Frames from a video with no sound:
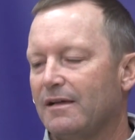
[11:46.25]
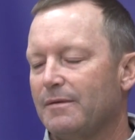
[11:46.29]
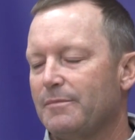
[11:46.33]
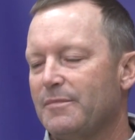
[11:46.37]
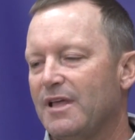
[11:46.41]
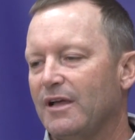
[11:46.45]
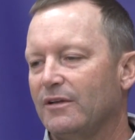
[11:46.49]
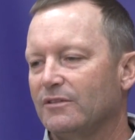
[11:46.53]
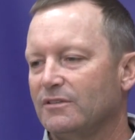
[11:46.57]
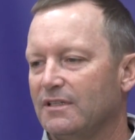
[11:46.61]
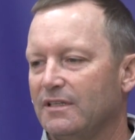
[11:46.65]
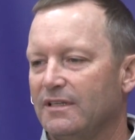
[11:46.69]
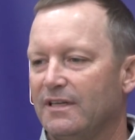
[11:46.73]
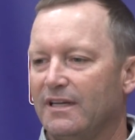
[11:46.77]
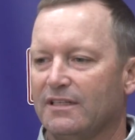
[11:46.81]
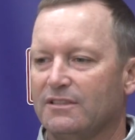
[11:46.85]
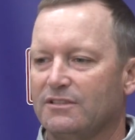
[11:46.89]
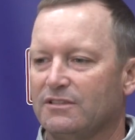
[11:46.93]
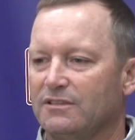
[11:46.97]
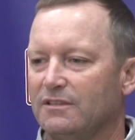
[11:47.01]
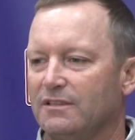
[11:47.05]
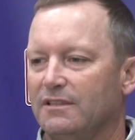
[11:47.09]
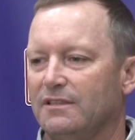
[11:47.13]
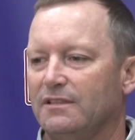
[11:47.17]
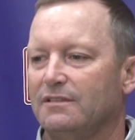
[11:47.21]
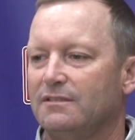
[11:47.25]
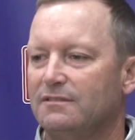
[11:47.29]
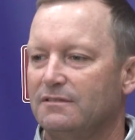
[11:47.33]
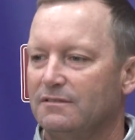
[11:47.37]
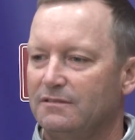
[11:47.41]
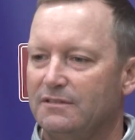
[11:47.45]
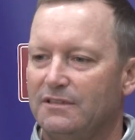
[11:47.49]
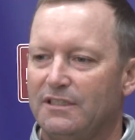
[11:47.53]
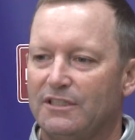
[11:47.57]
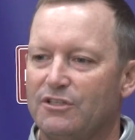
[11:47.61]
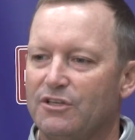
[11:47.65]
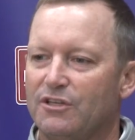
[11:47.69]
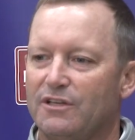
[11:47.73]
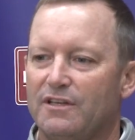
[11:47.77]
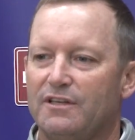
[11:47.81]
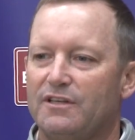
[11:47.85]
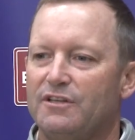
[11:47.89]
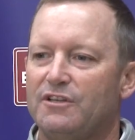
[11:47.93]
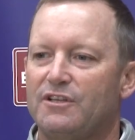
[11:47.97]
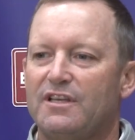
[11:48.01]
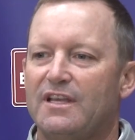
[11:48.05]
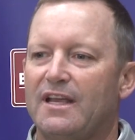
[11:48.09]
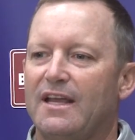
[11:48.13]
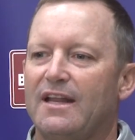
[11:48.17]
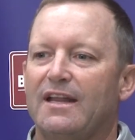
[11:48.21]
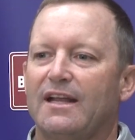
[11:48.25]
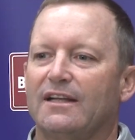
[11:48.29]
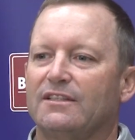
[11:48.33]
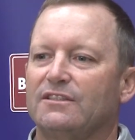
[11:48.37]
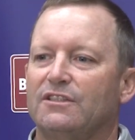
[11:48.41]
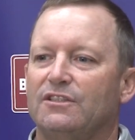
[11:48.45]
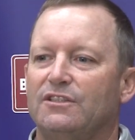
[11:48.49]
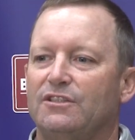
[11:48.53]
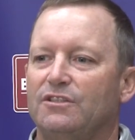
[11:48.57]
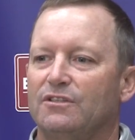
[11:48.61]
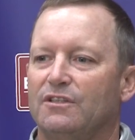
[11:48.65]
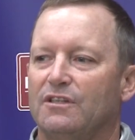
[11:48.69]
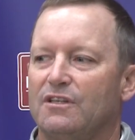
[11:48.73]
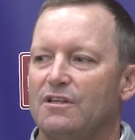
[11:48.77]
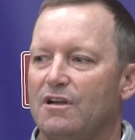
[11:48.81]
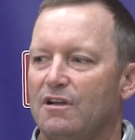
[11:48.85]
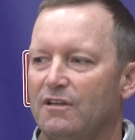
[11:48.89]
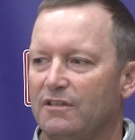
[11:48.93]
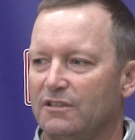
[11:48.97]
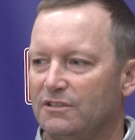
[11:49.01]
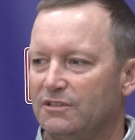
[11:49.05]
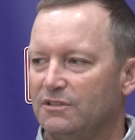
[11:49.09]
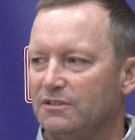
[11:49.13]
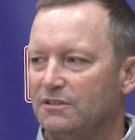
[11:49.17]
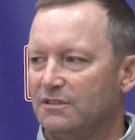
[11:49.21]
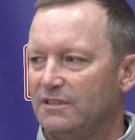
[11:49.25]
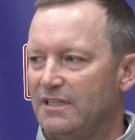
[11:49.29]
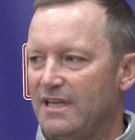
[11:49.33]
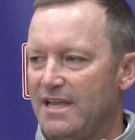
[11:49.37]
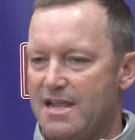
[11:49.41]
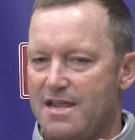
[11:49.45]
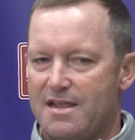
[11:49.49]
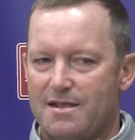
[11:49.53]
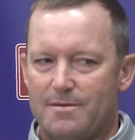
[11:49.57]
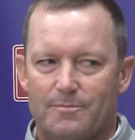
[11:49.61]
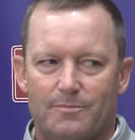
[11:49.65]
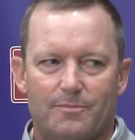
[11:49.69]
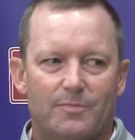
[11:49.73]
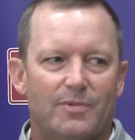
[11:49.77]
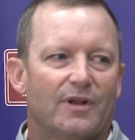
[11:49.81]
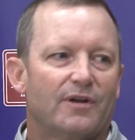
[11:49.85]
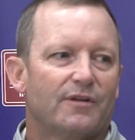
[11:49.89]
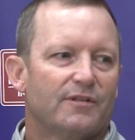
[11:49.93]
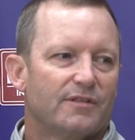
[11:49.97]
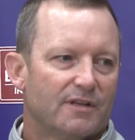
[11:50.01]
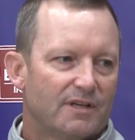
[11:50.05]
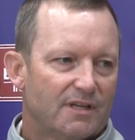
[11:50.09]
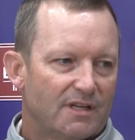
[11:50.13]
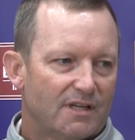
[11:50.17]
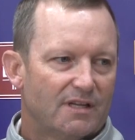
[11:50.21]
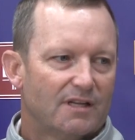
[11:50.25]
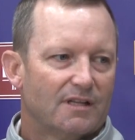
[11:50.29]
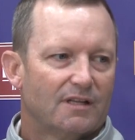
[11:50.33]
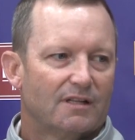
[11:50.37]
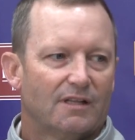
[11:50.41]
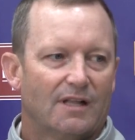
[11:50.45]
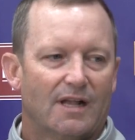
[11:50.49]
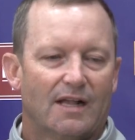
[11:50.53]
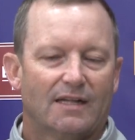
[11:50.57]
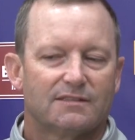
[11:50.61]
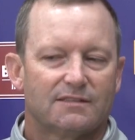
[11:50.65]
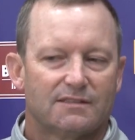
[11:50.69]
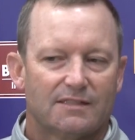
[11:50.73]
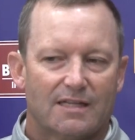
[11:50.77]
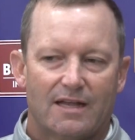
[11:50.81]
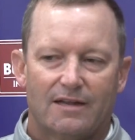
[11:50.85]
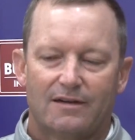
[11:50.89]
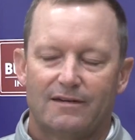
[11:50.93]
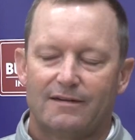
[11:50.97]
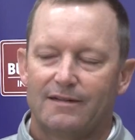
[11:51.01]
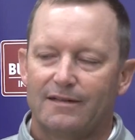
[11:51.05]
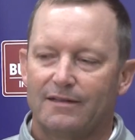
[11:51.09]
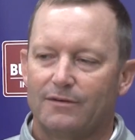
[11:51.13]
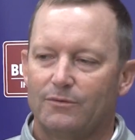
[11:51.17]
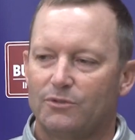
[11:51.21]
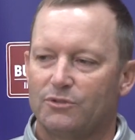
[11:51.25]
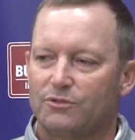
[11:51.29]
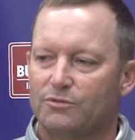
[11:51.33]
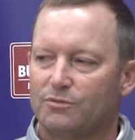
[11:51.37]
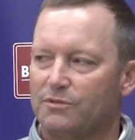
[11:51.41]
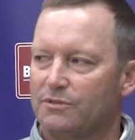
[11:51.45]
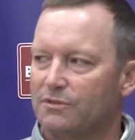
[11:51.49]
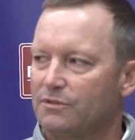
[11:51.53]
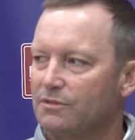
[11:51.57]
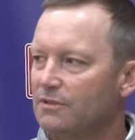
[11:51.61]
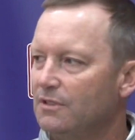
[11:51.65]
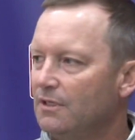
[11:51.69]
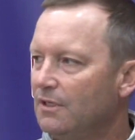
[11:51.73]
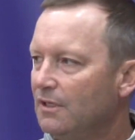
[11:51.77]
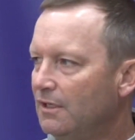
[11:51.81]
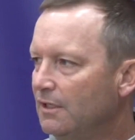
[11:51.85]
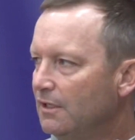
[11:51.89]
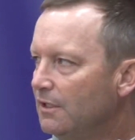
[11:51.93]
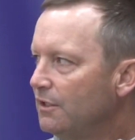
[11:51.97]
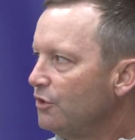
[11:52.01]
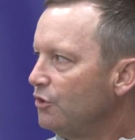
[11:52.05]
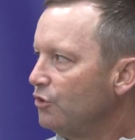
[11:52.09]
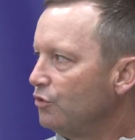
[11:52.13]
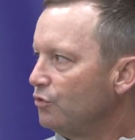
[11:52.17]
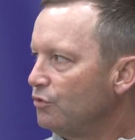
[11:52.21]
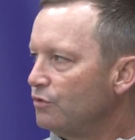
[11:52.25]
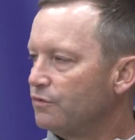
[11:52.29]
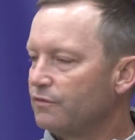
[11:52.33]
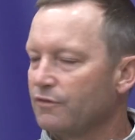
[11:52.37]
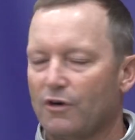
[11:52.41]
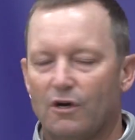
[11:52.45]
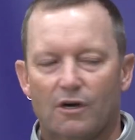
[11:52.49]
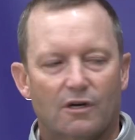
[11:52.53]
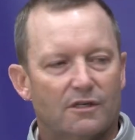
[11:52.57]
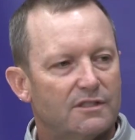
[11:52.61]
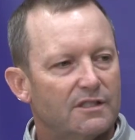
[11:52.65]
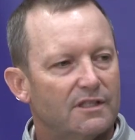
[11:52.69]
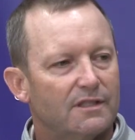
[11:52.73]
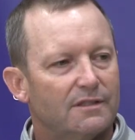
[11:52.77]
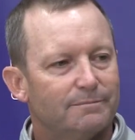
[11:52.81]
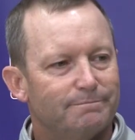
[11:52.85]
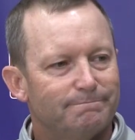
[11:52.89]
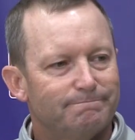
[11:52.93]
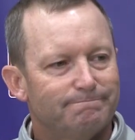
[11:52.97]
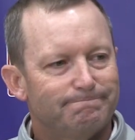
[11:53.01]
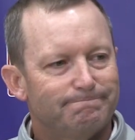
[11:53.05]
I mean, that was an excellent, you can't execute a college game better than he did last Saturday, which was huge for our team.